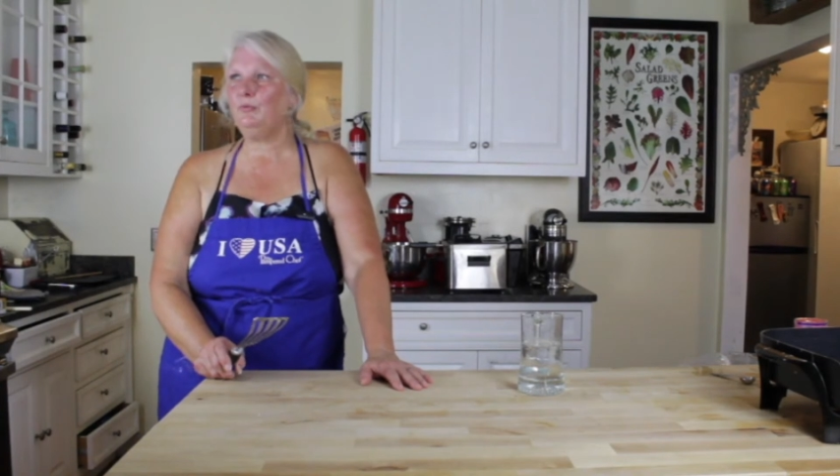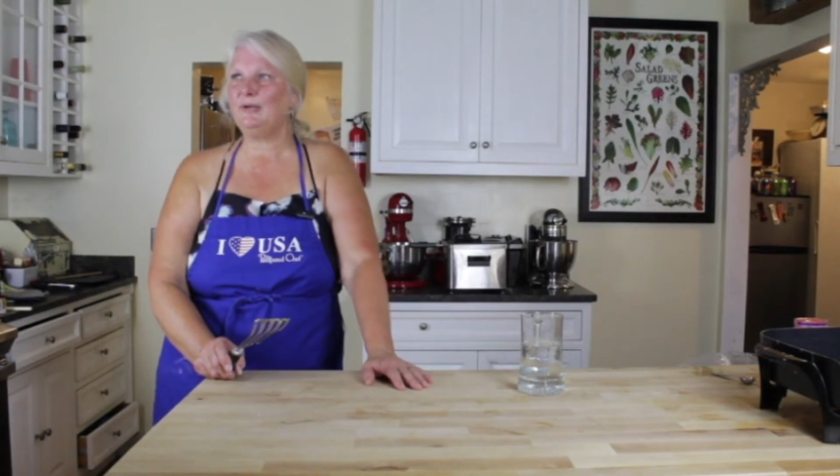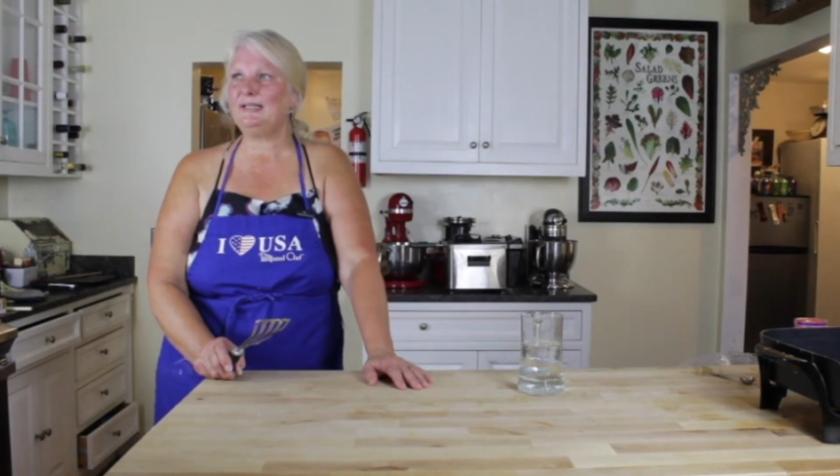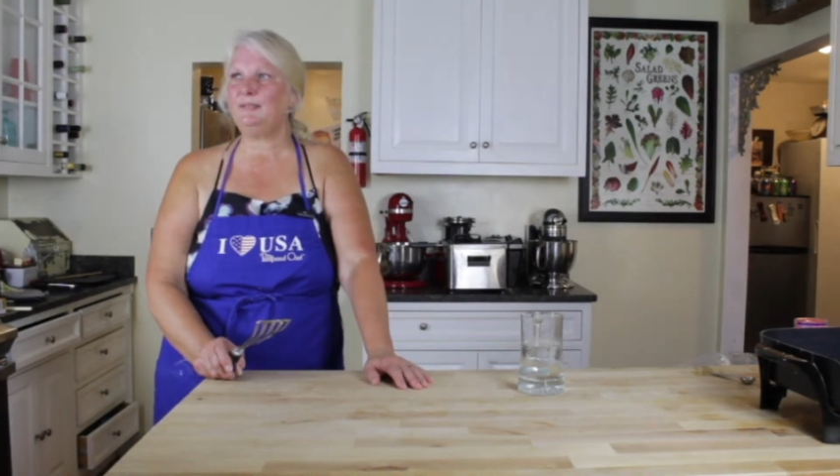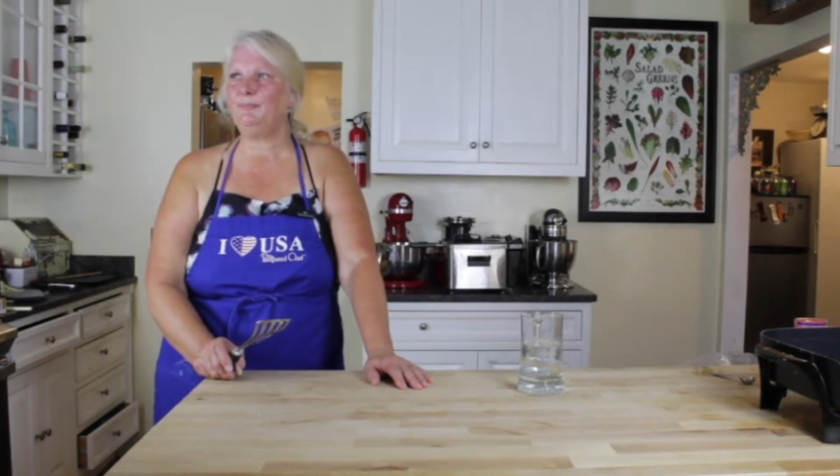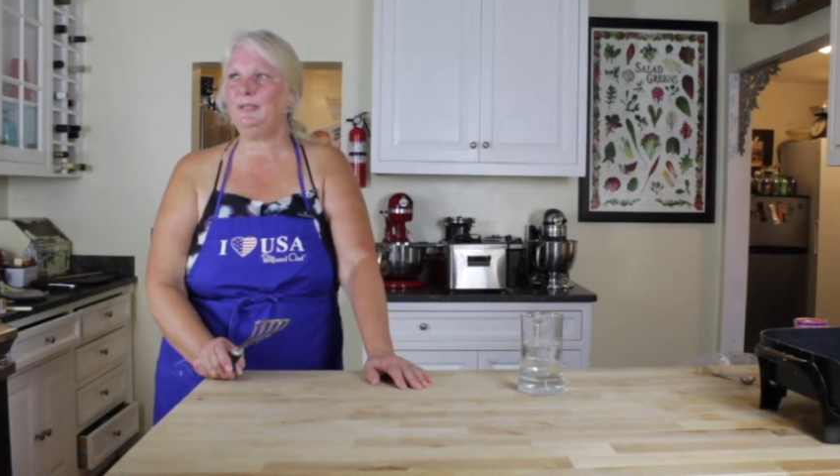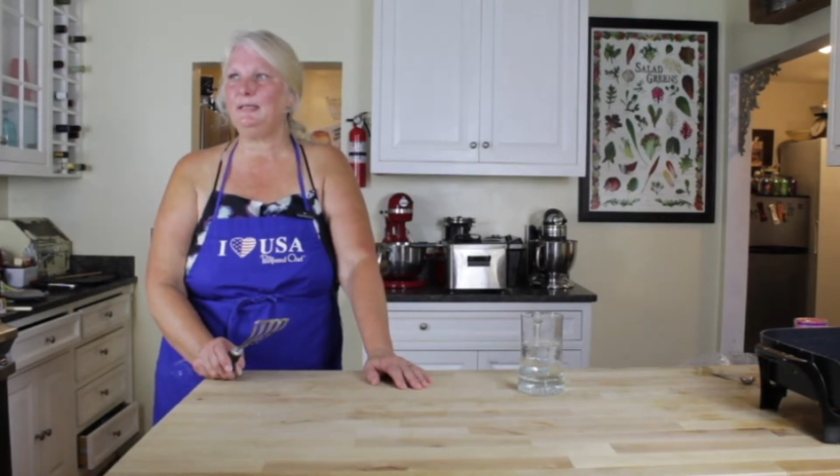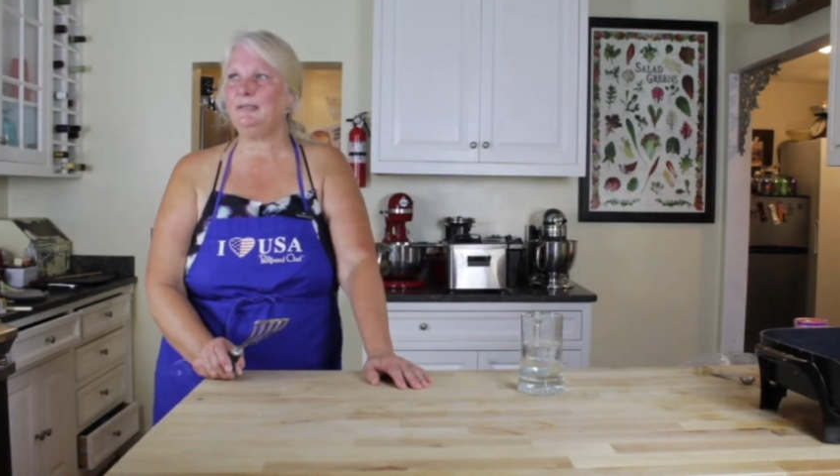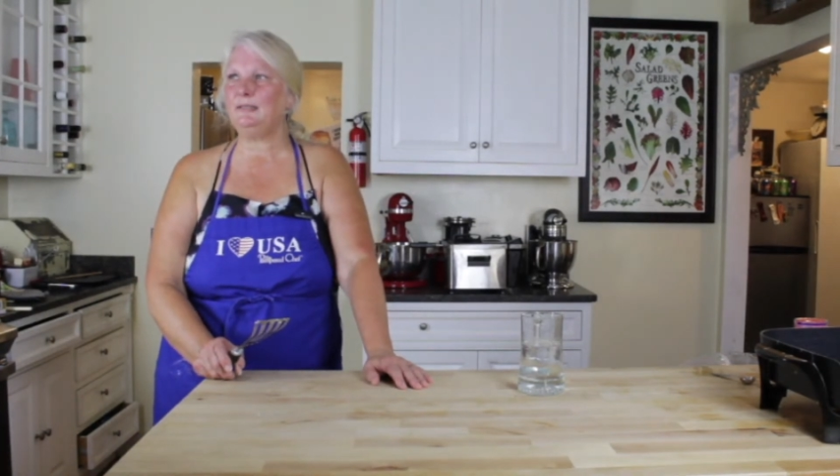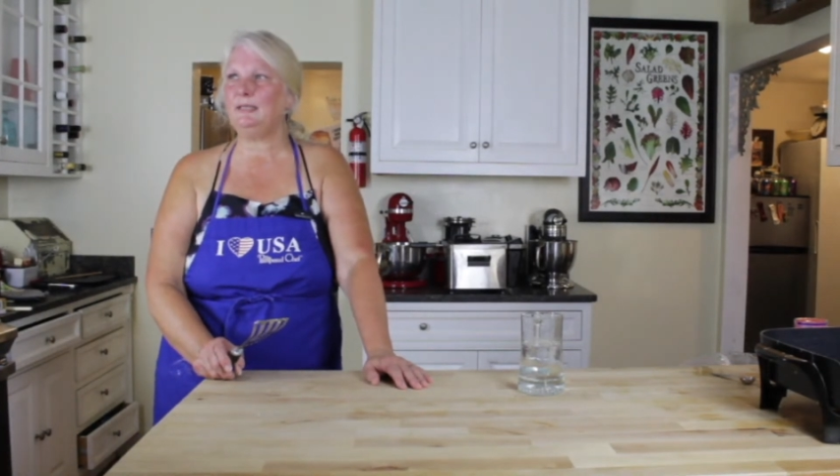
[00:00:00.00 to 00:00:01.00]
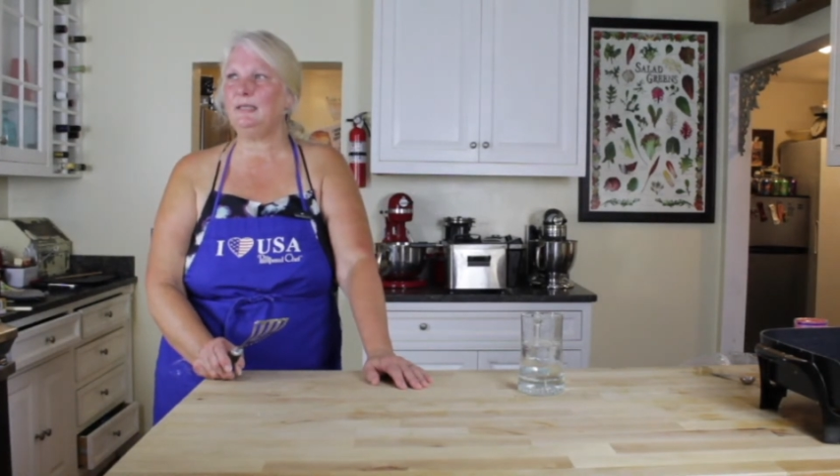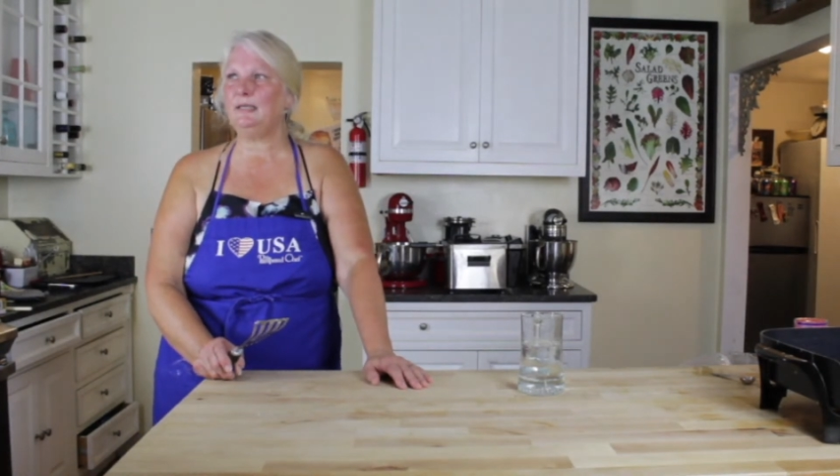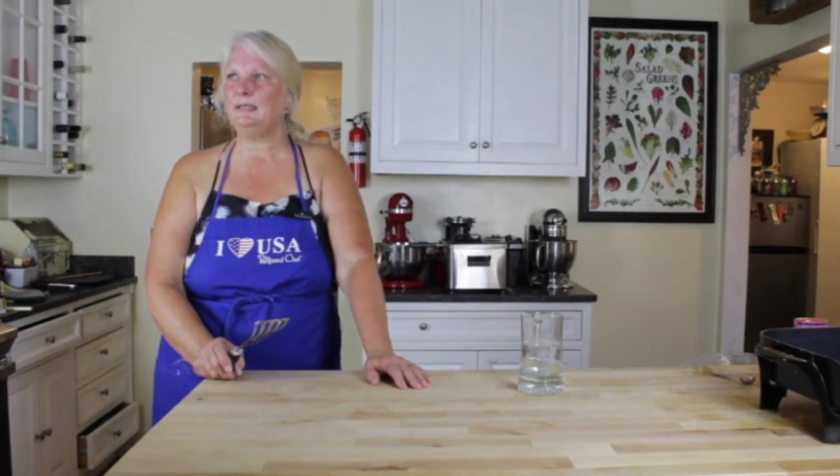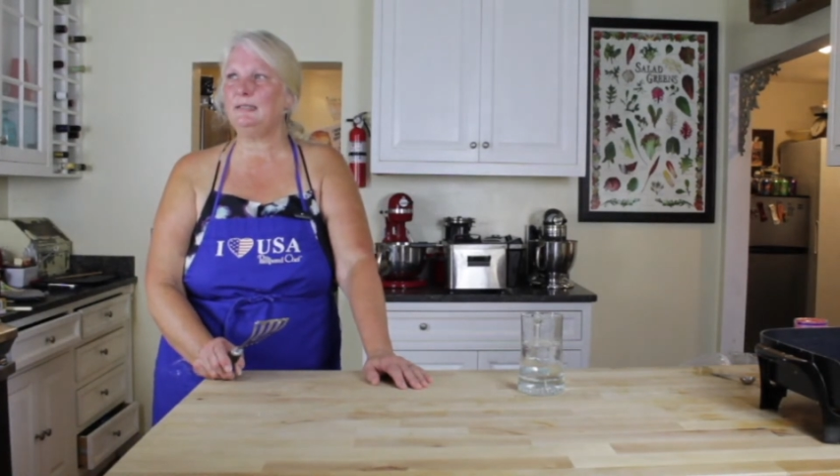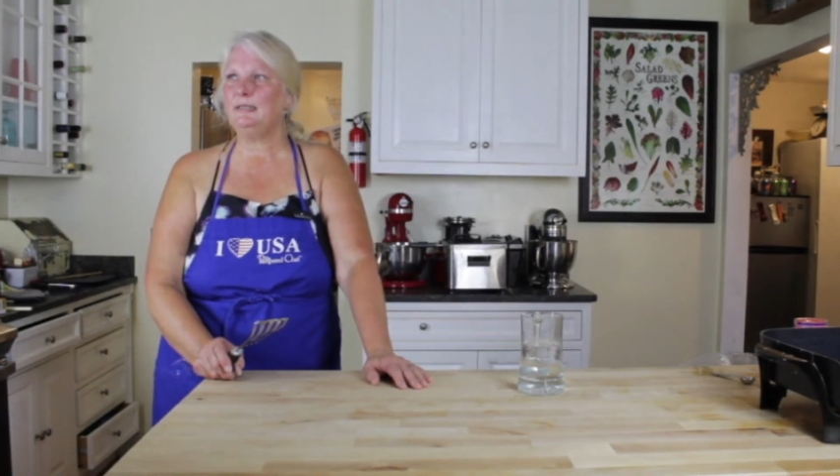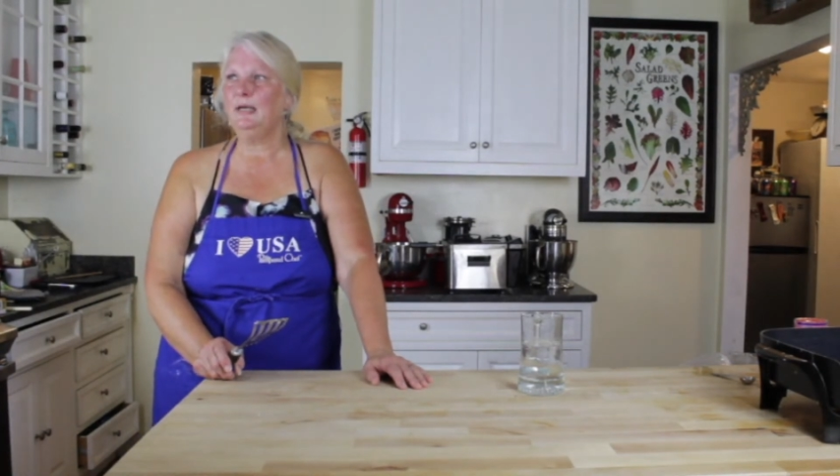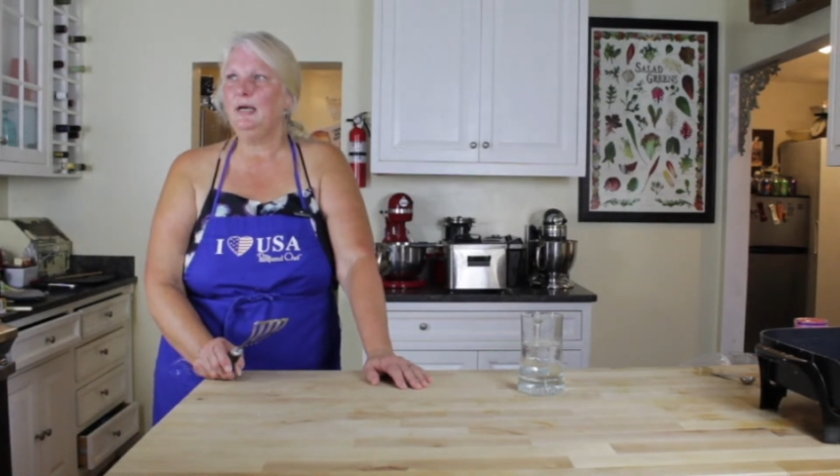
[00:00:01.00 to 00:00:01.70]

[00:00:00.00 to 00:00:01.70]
recipes is